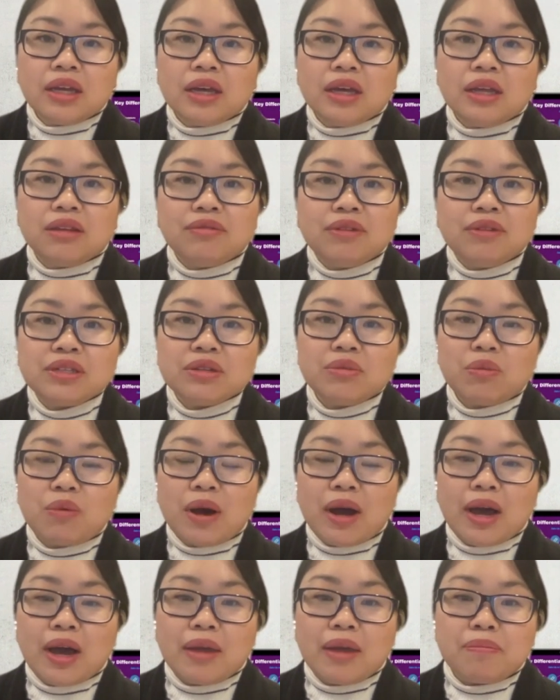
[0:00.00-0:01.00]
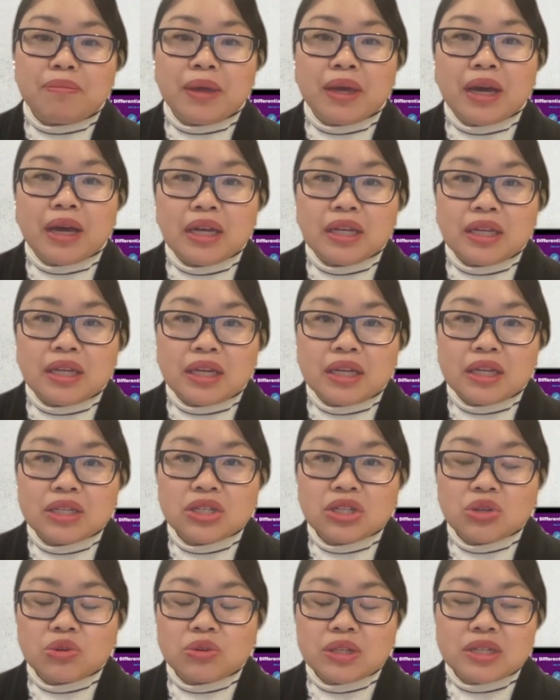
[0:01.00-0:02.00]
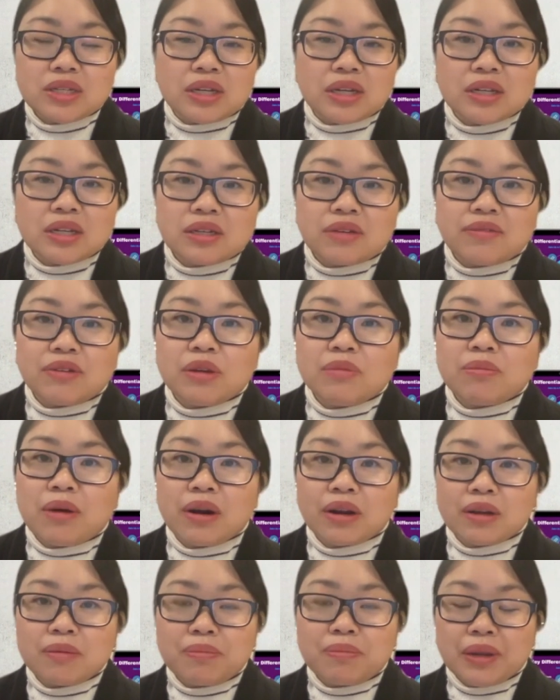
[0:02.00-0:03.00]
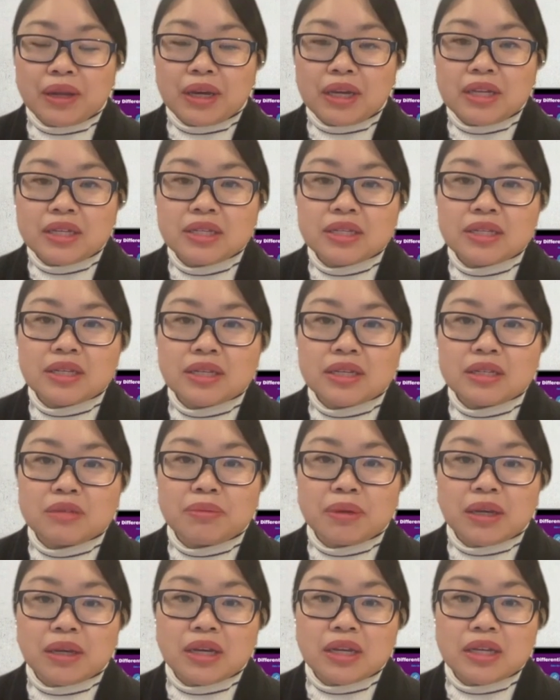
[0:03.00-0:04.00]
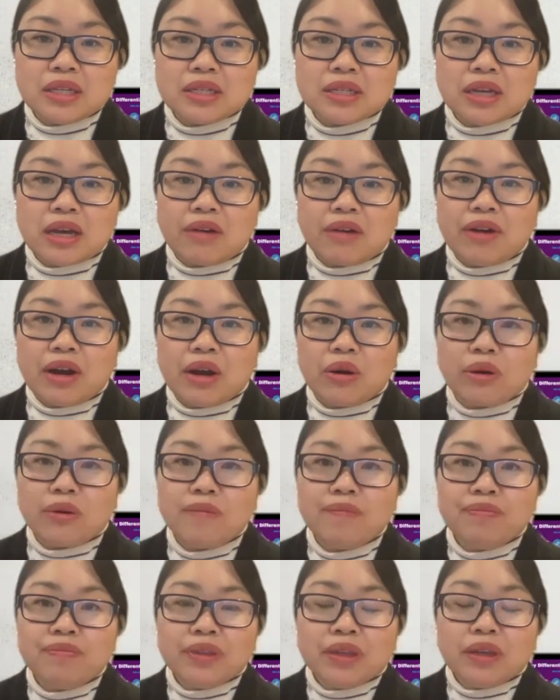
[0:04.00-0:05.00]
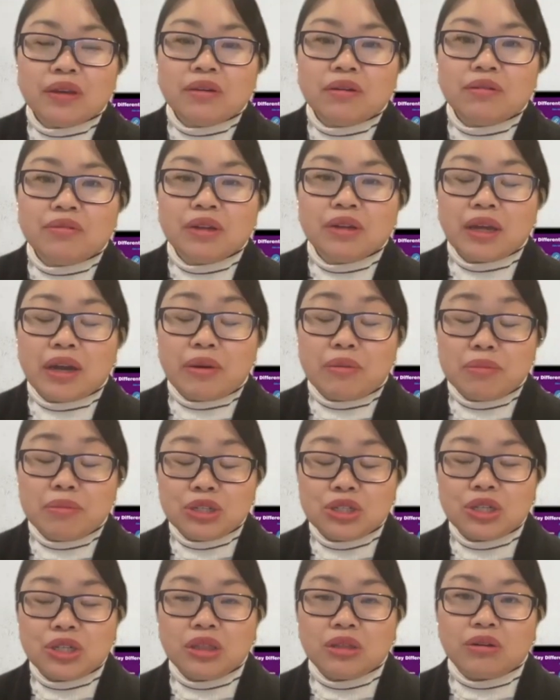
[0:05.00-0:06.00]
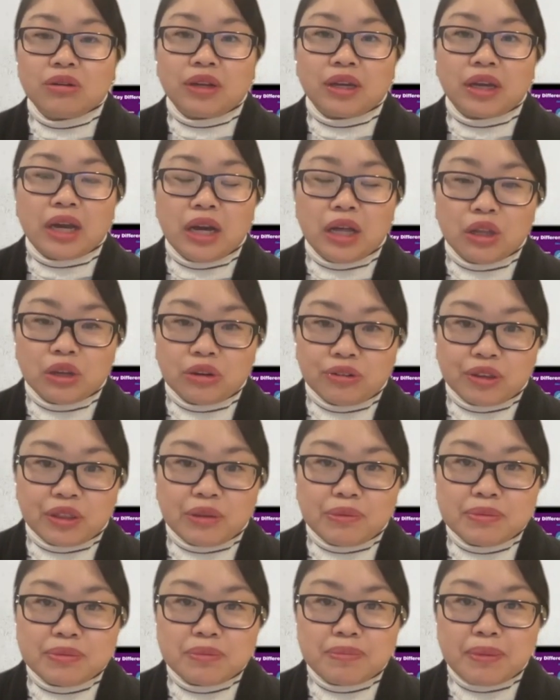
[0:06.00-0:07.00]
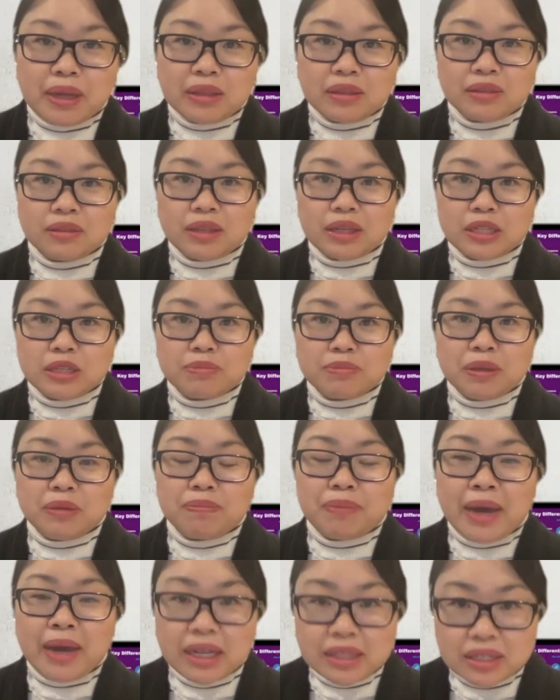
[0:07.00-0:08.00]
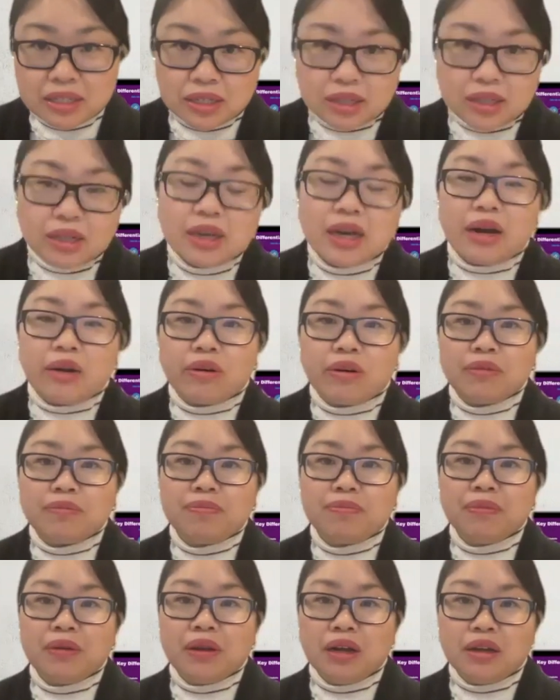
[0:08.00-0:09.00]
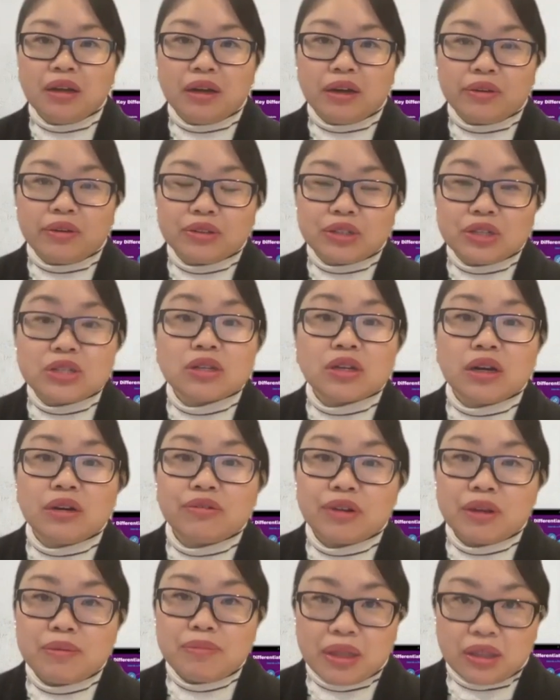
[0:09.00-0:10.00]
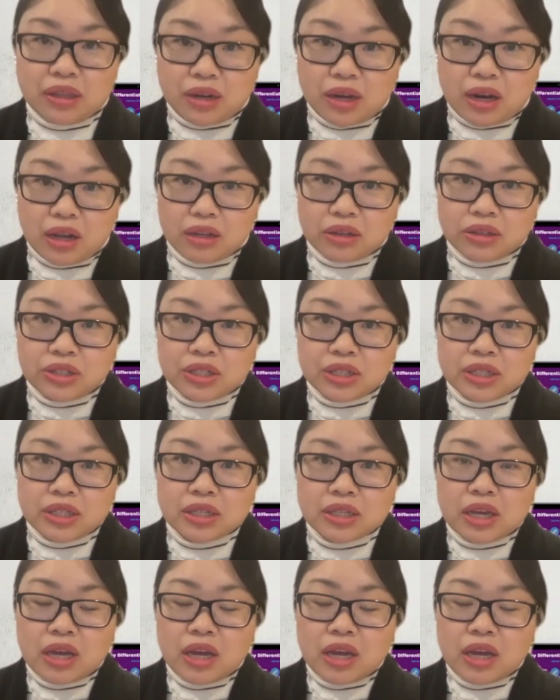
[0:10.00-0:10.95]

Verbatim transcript: And the reason why Big ID is so distinctive in the marketplace is because of our really our machine learning algorithms that that's been patented. Our our discovery methodologies